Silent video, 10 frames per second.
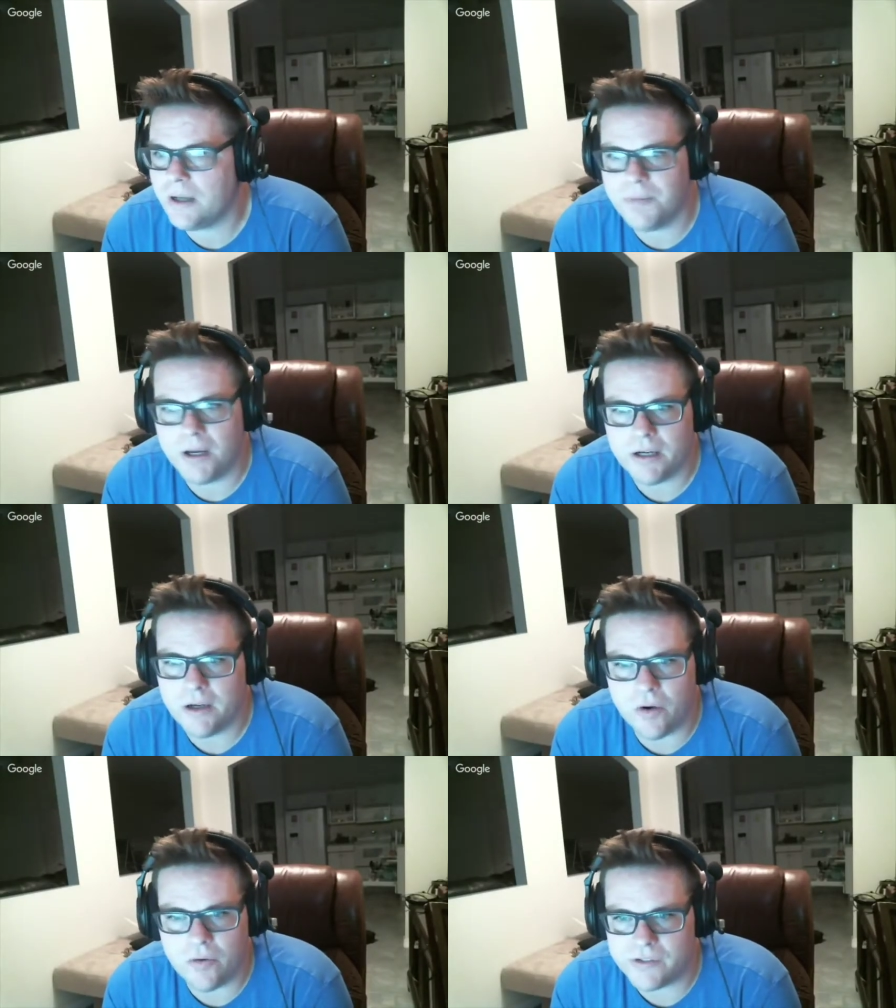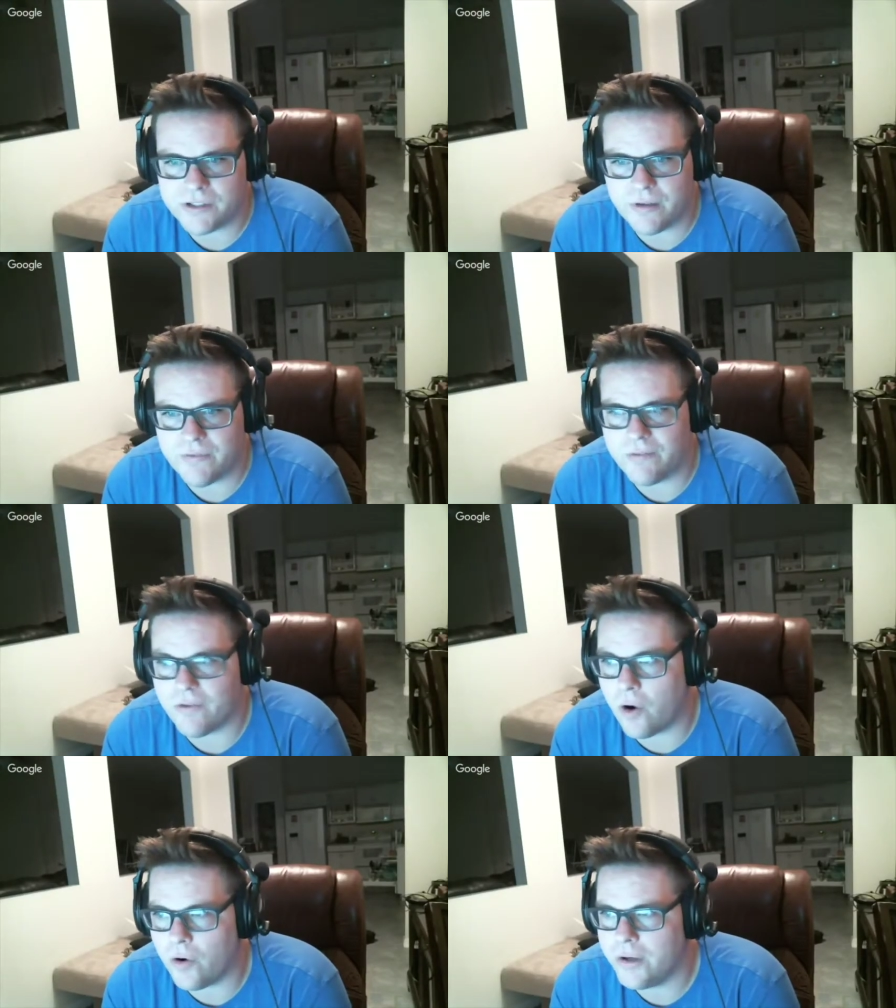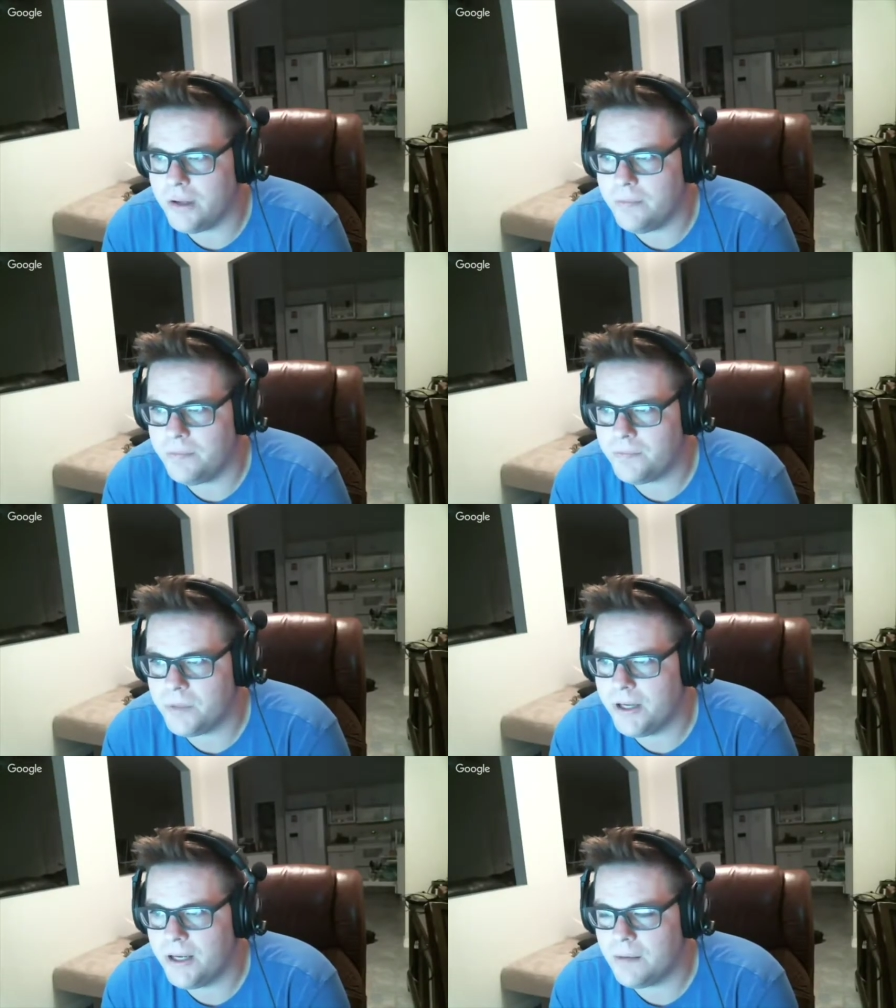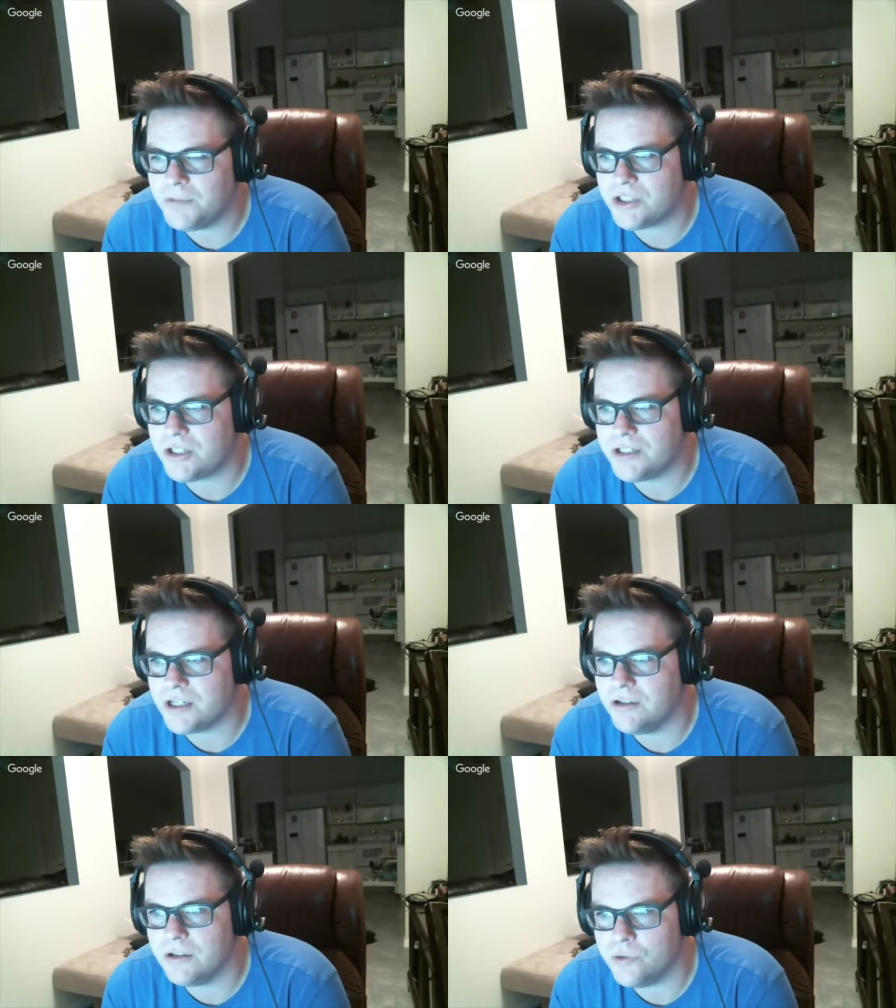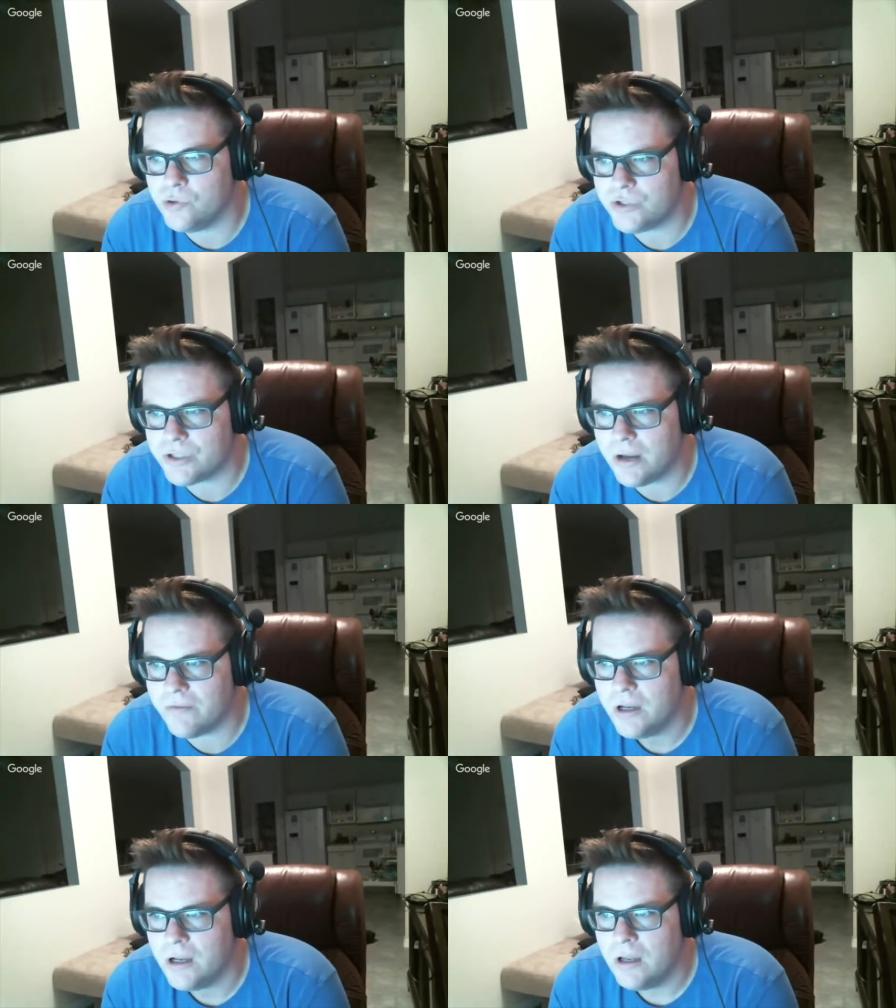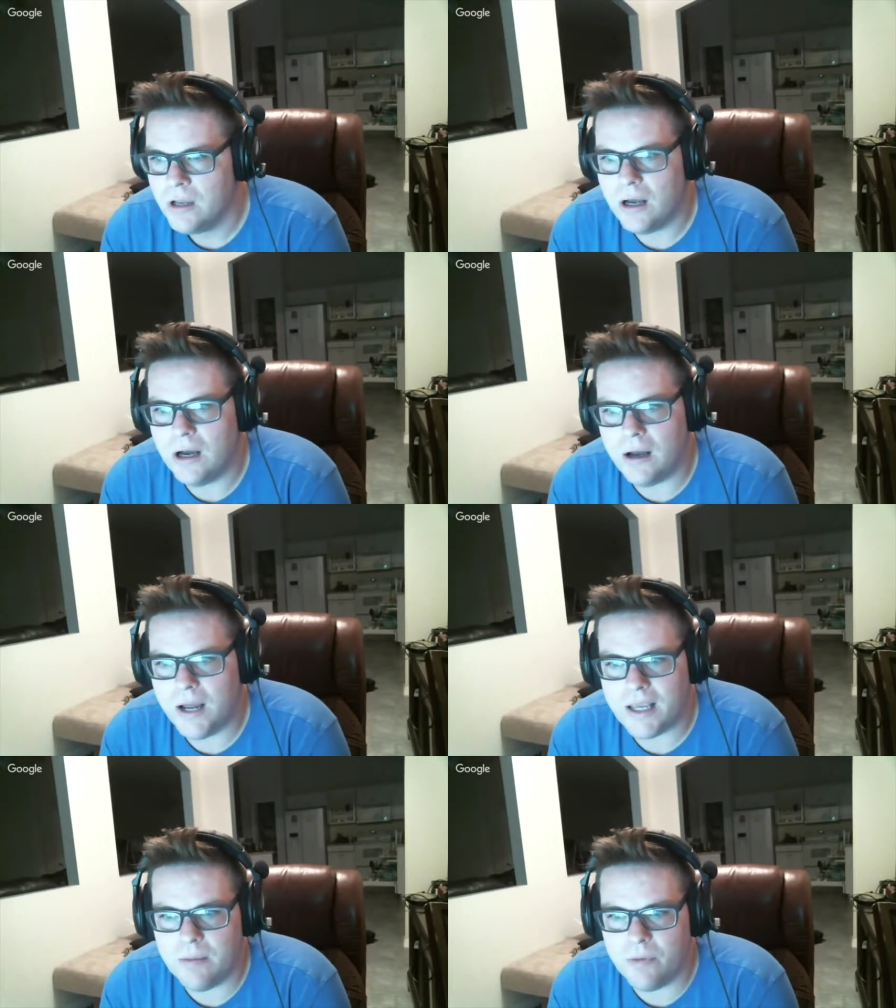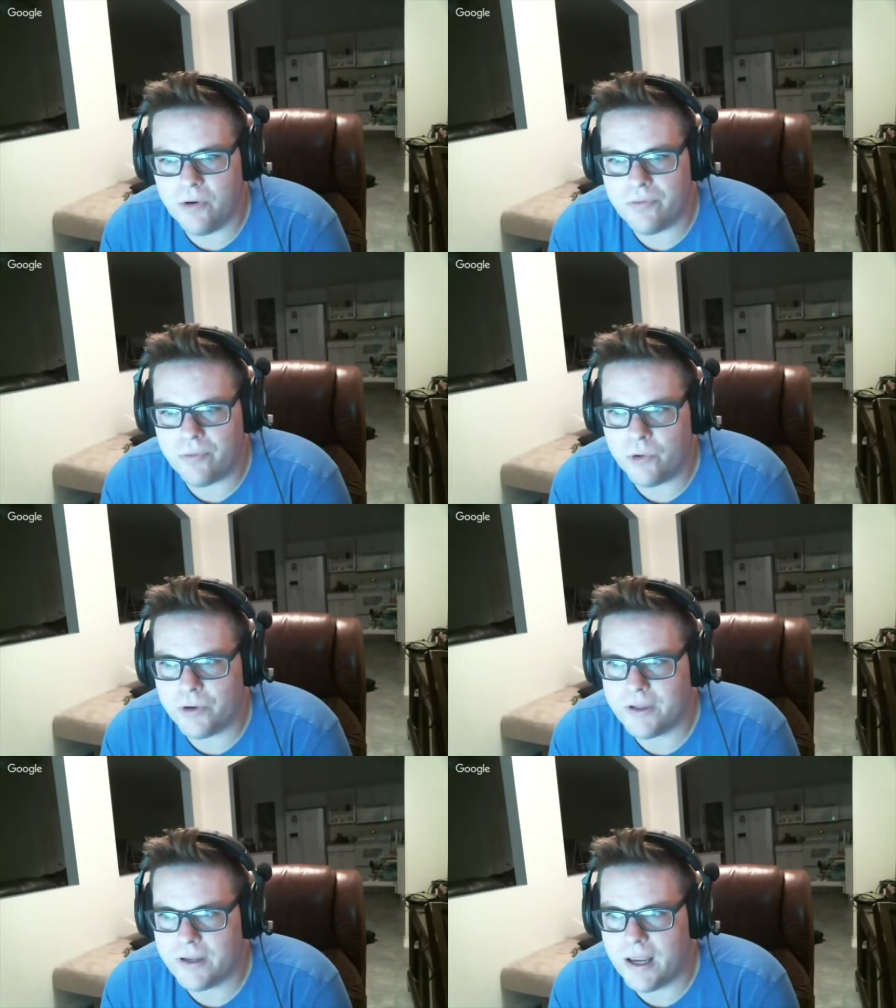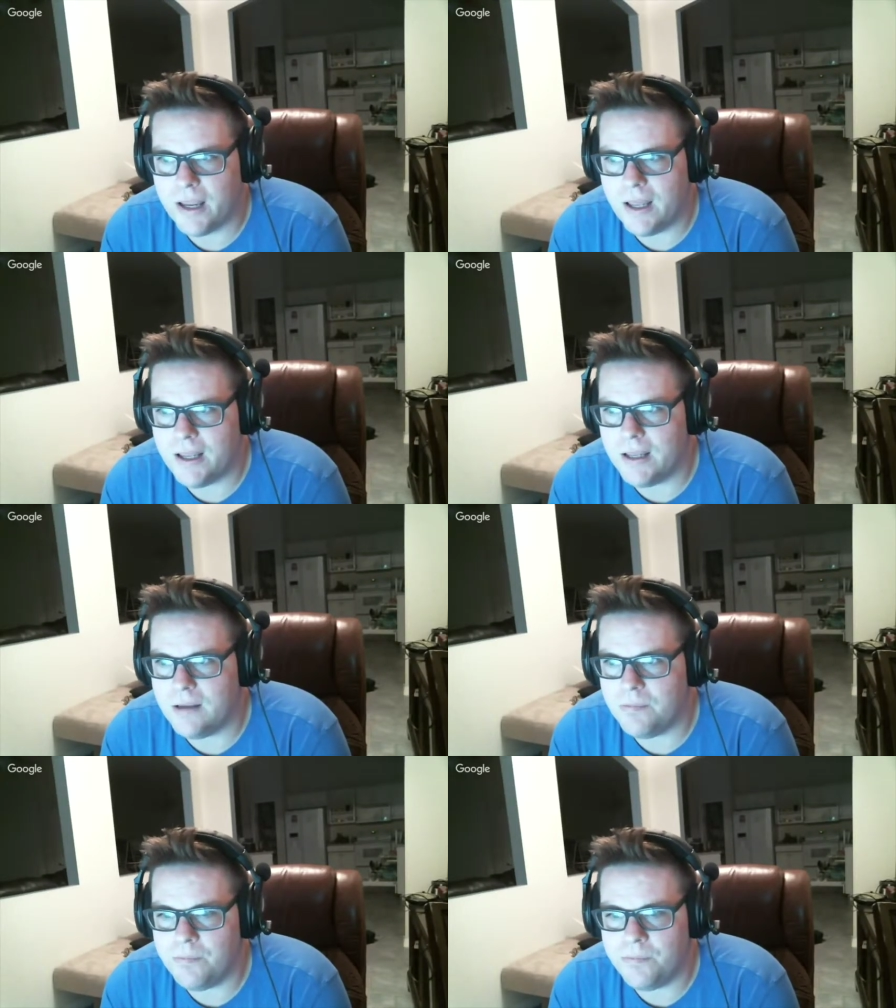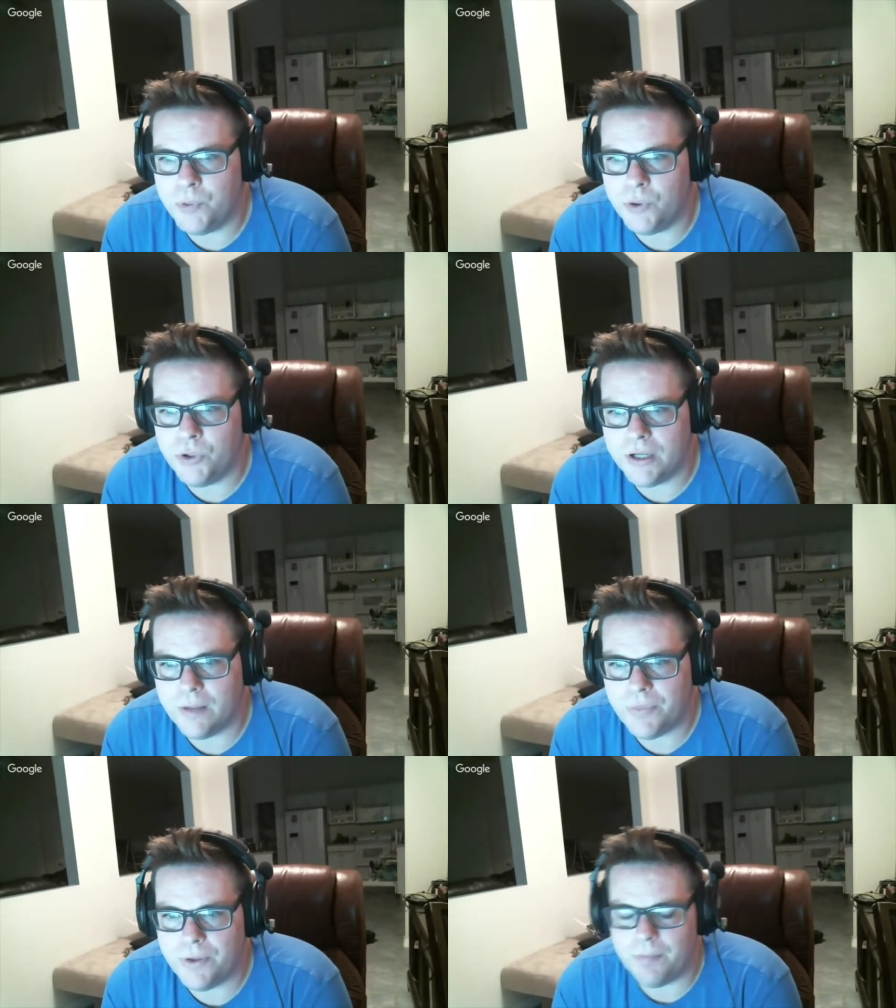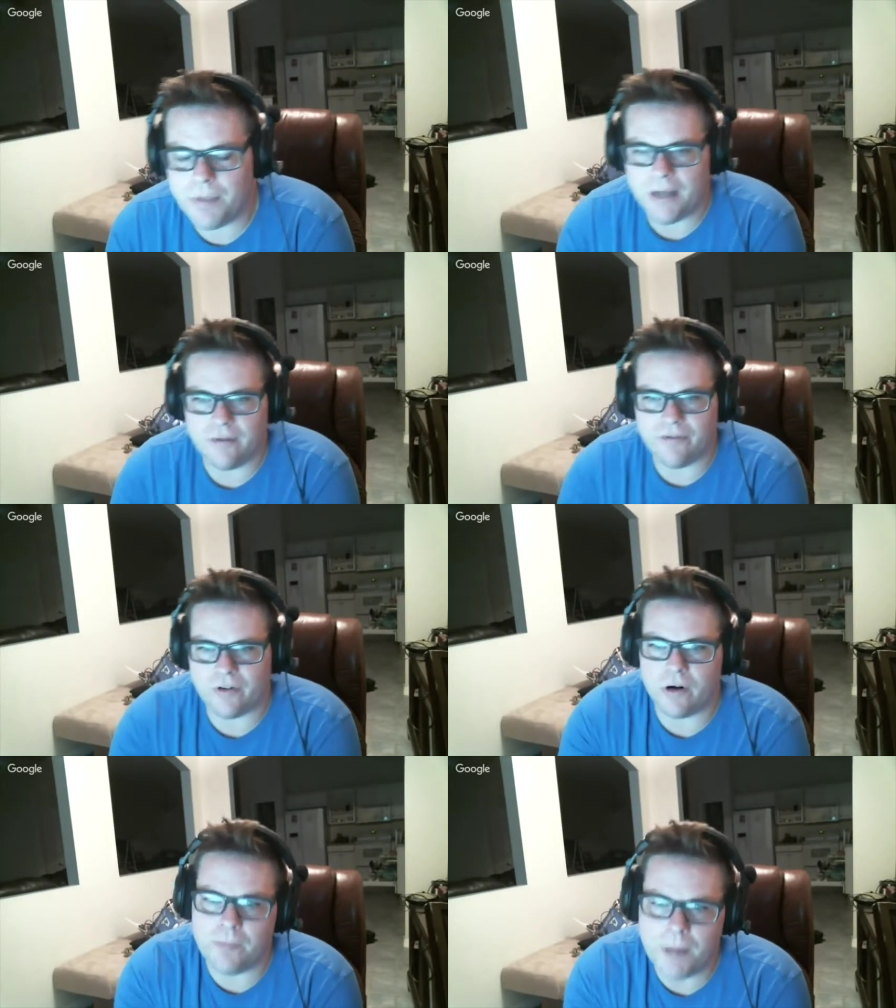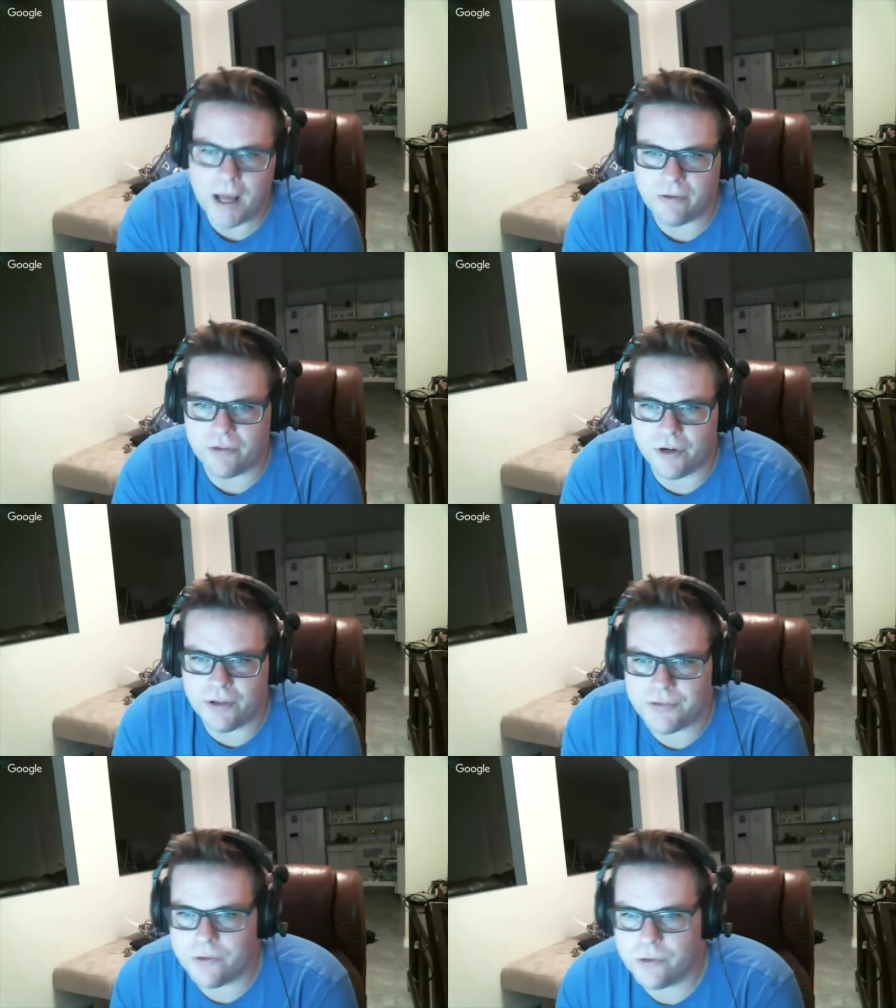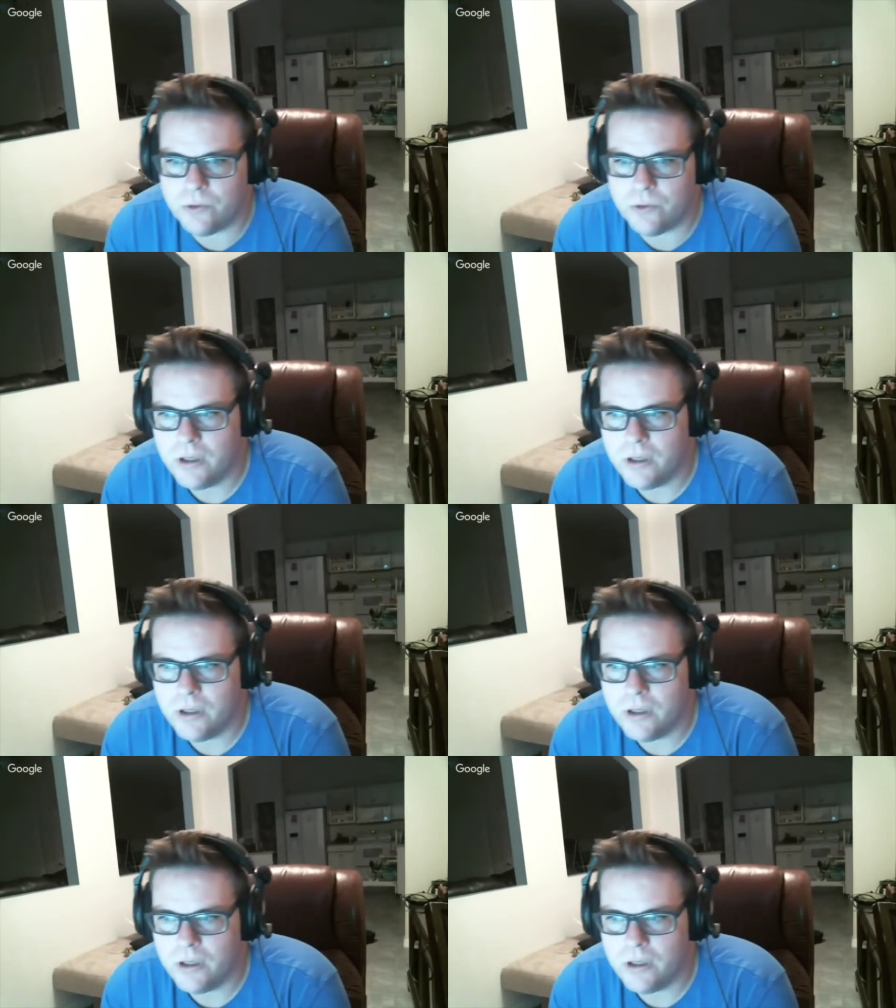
I'm not gonna go over stuff I've already played. I'm just gonna tell you the new stuff. Uh, I came home from work today and booted up the beta for Battlefront 2.